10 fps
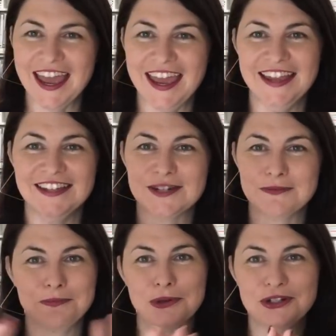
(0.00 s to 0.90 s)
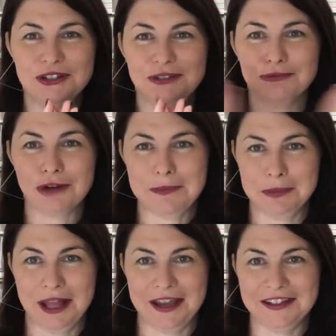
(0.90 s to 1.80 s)
And put
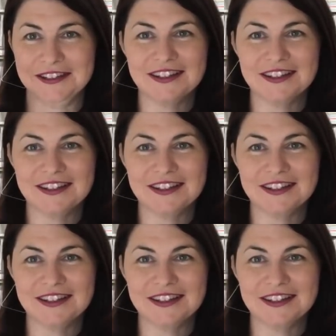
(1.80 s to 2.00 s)
replay